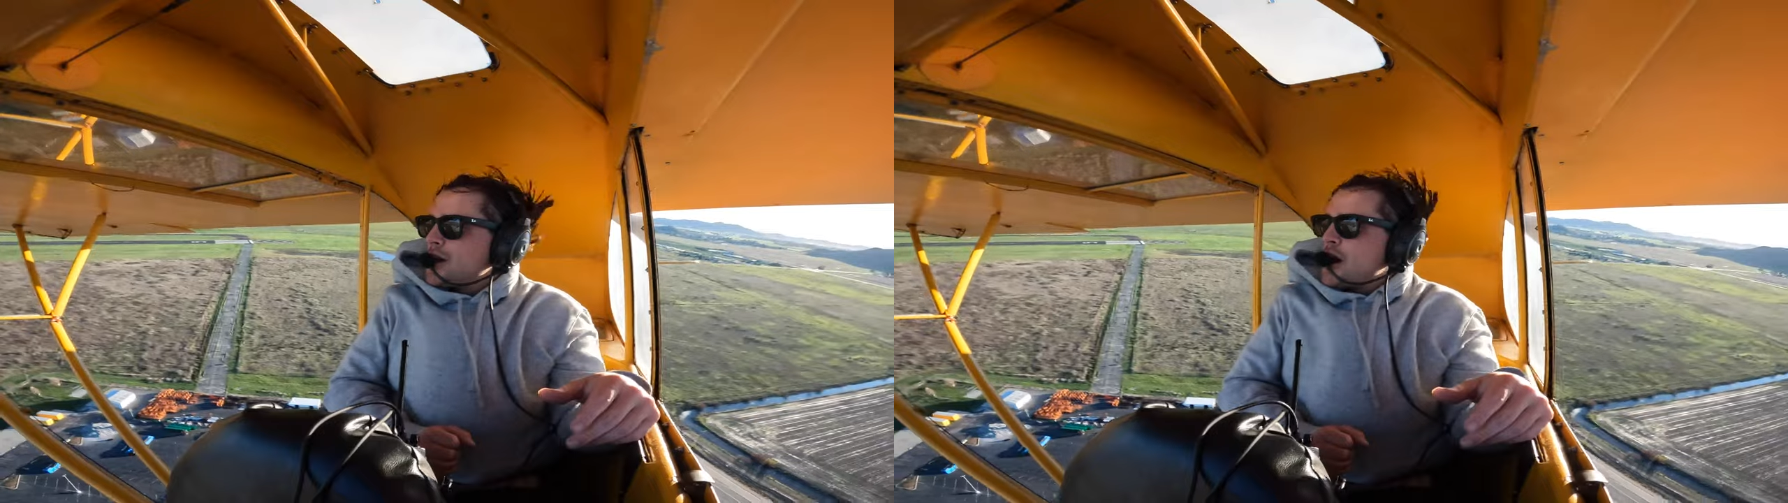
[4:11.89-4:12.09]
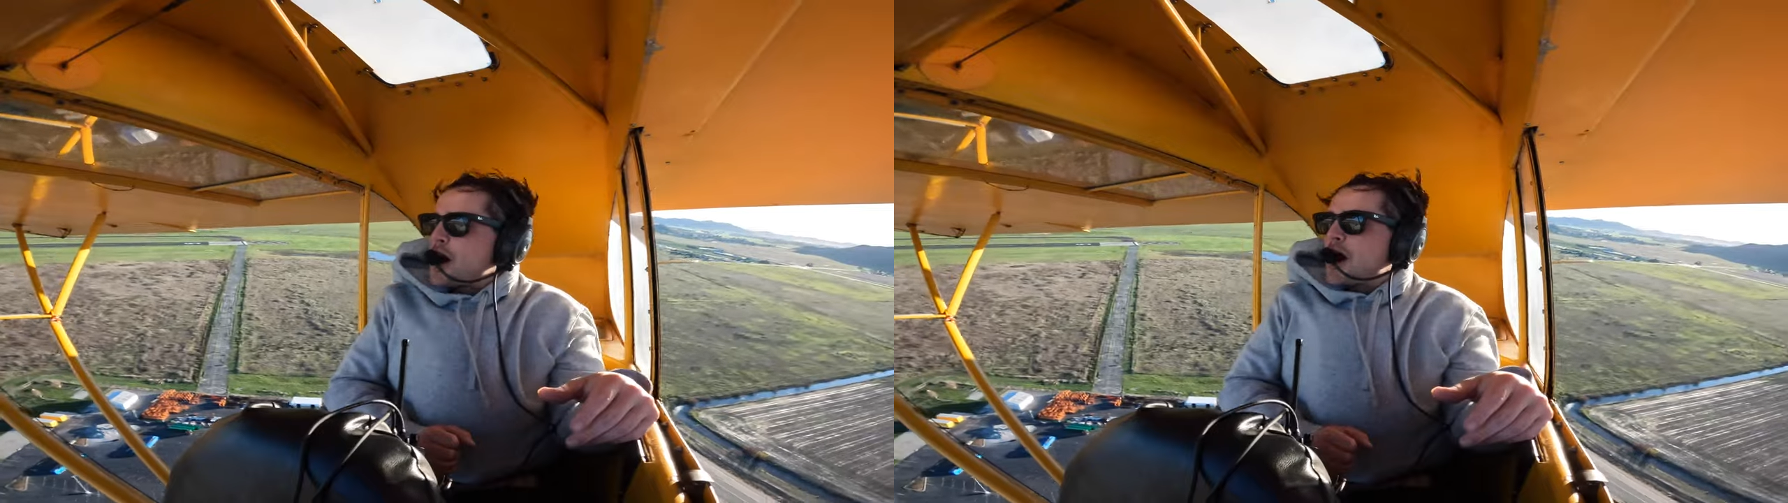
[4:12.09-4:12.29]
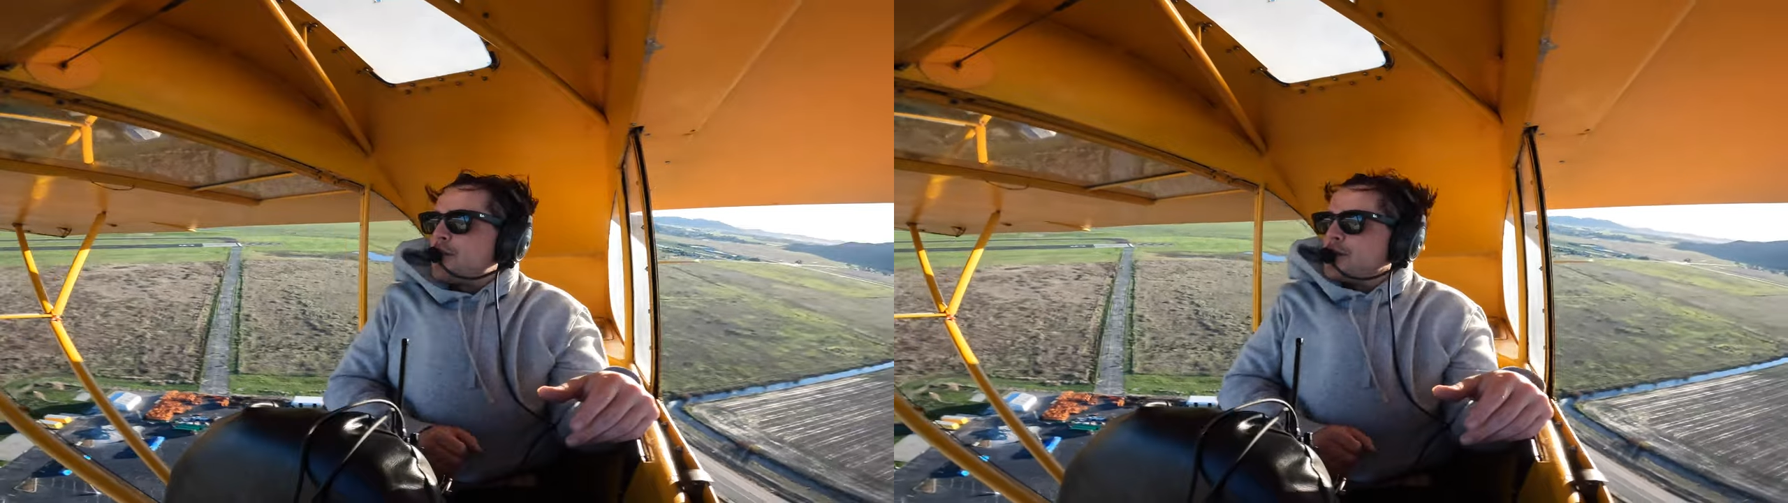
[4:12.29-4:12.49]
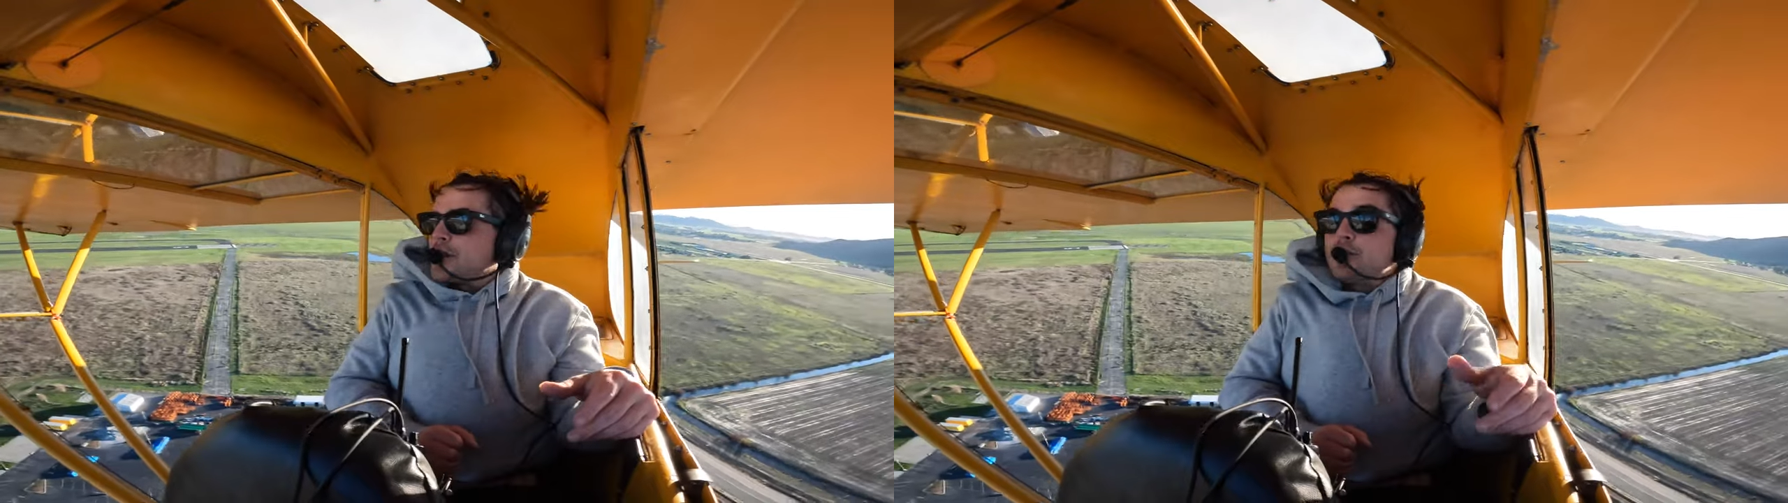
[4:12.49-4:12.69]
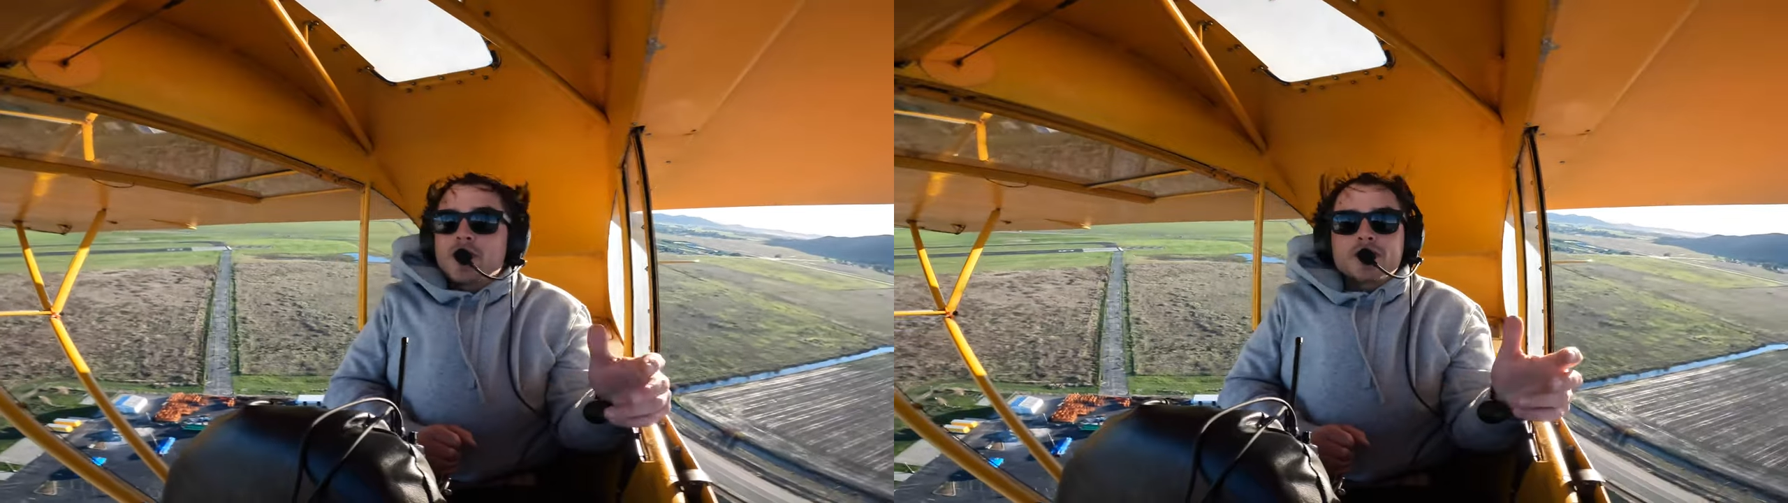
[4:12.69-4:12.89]
Uh, but then
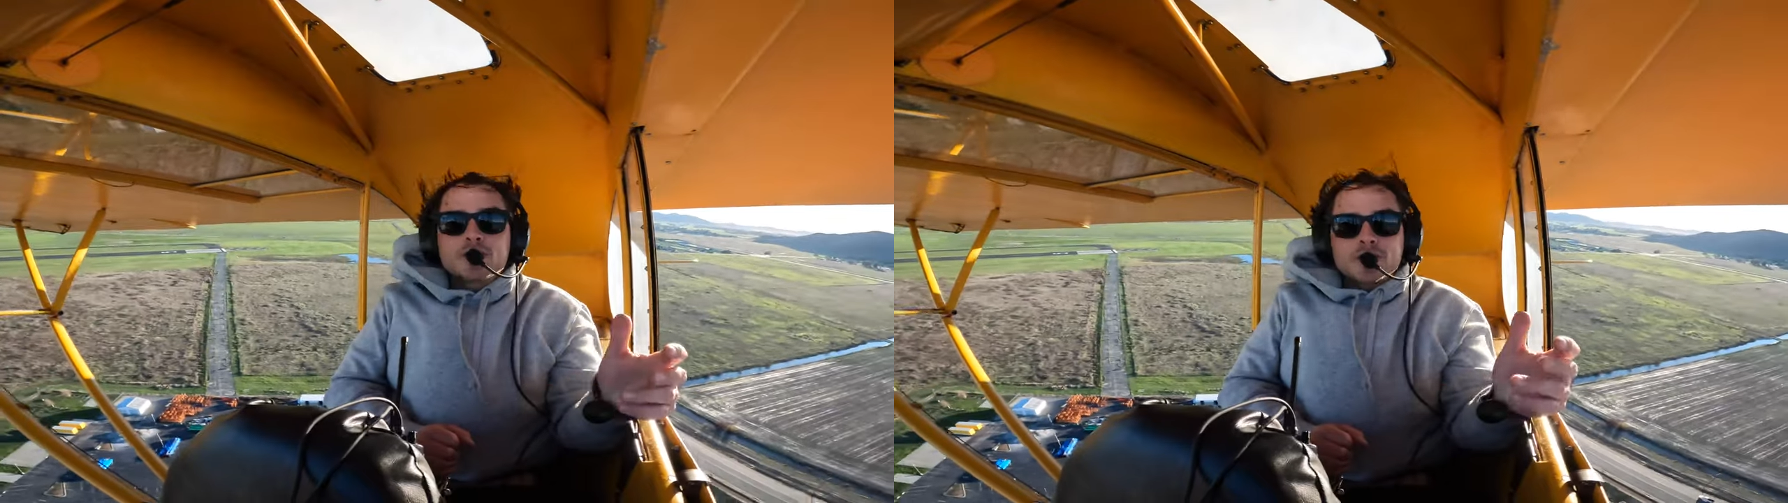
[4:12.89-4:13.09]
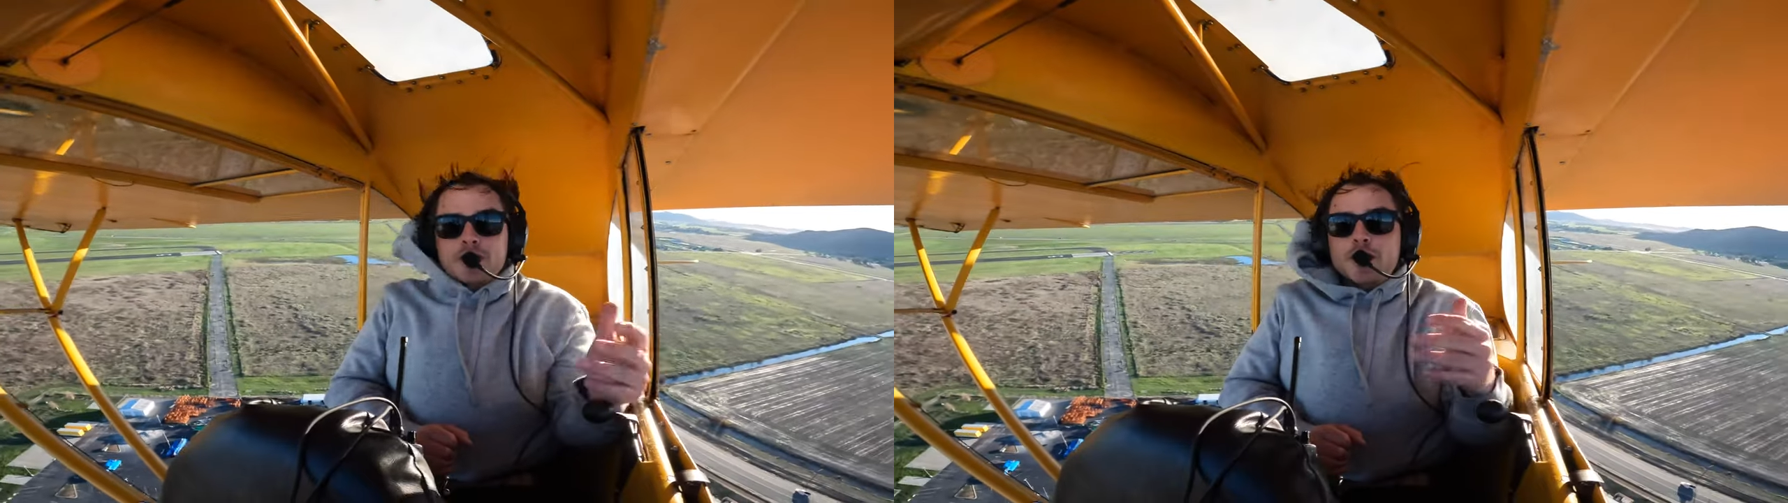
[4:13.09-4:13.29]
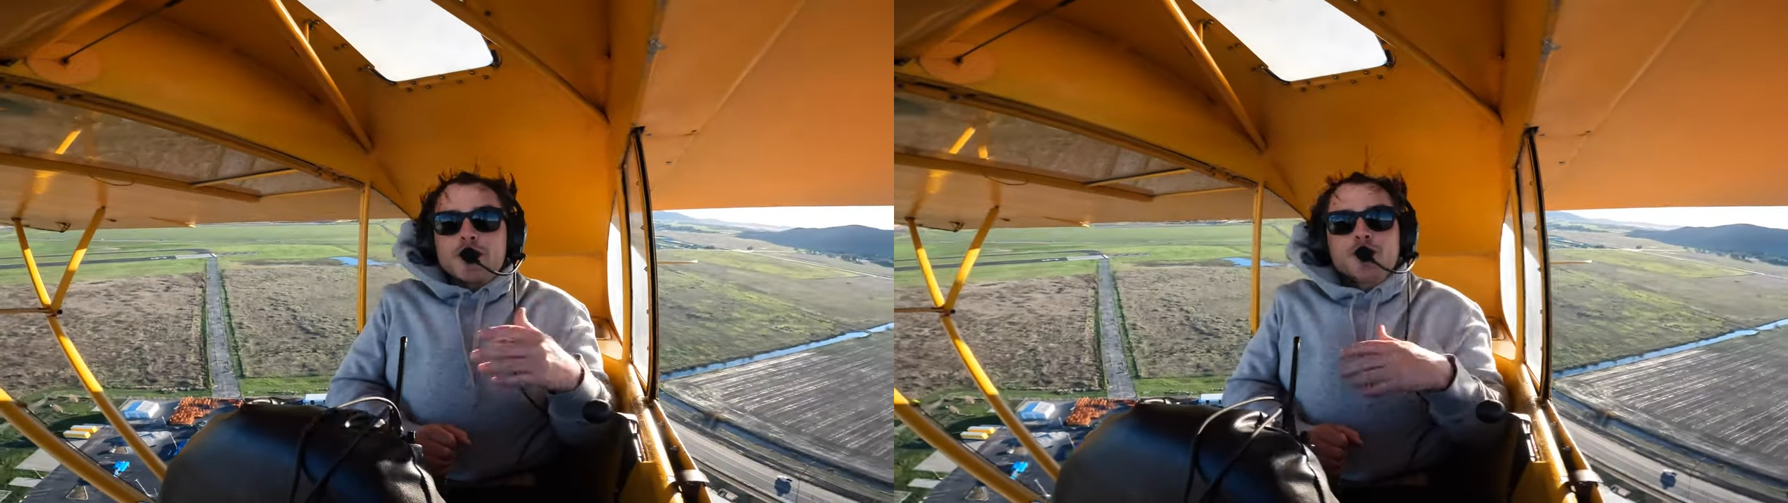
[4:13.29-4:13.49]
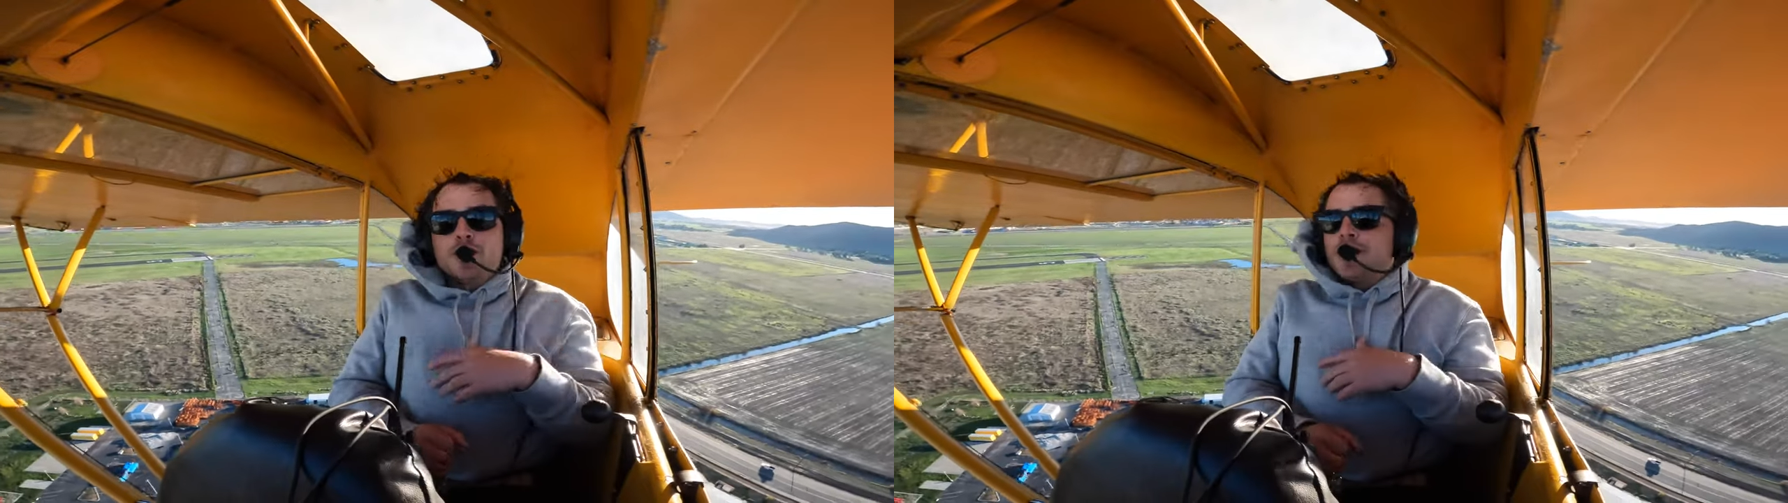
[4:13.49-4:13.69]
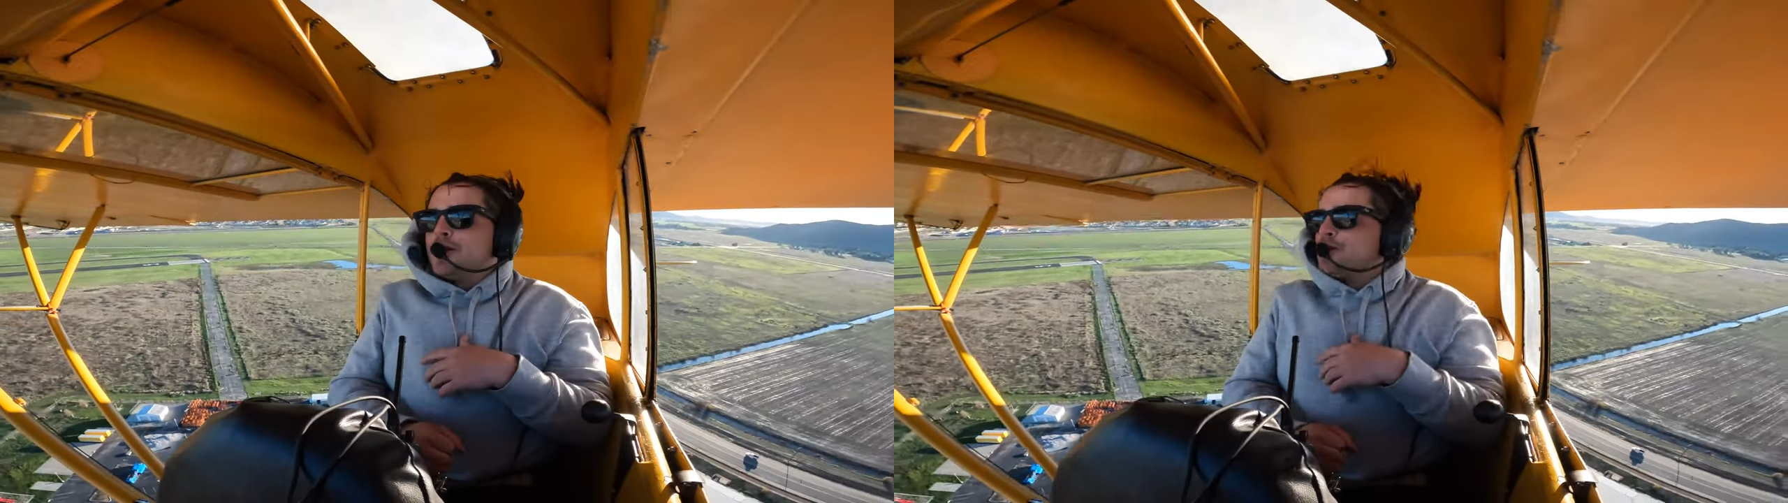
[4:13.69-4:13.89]
we got the Christen Eagle,
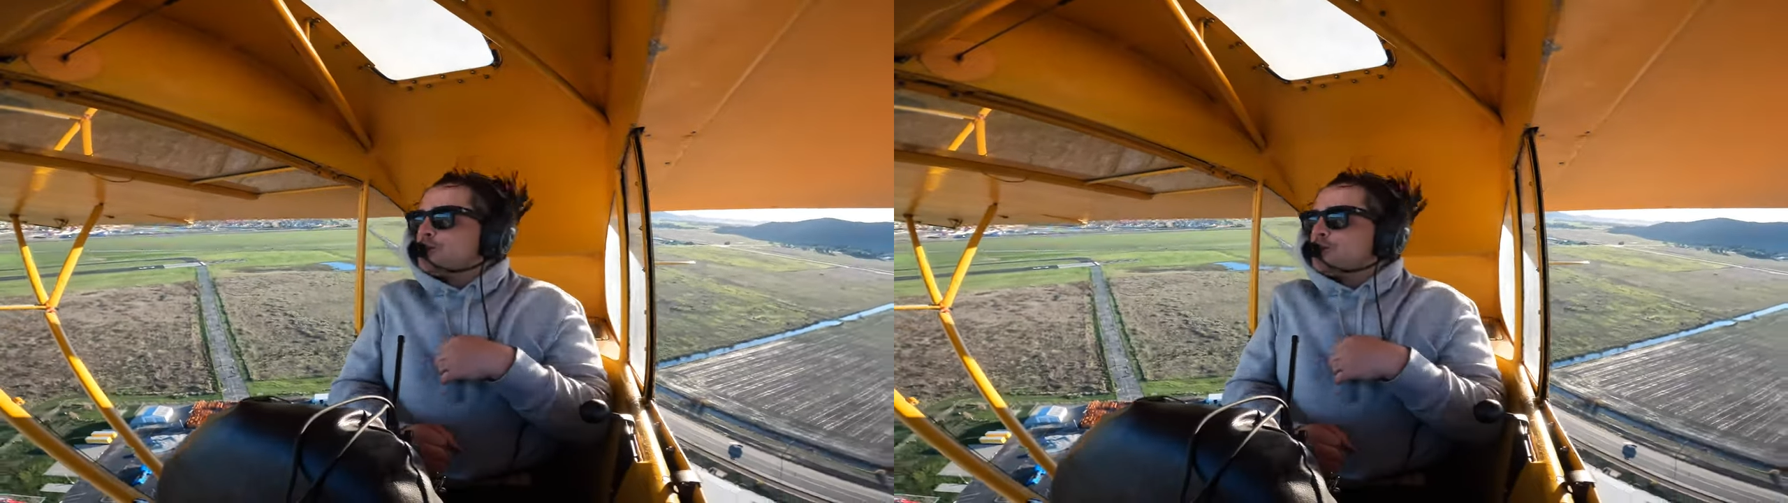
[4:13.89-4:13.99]
and